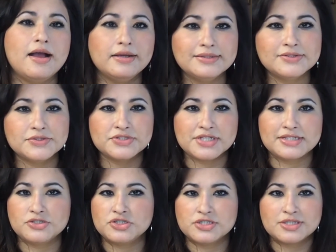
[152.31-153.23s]
I highly
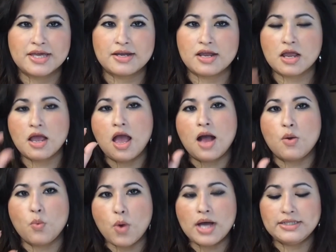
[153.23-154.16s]
suggest just getting
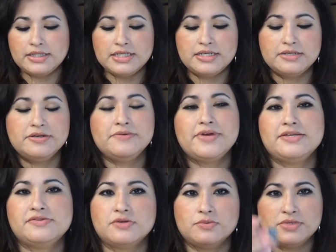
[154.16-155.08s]
one kneaded
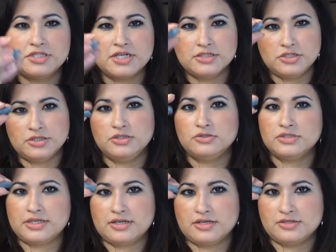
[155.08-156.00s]
eraser, which
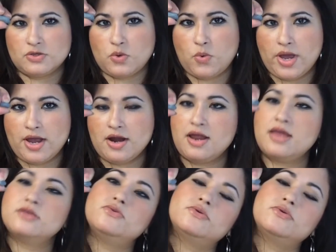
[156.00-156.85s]
actually looks like a square,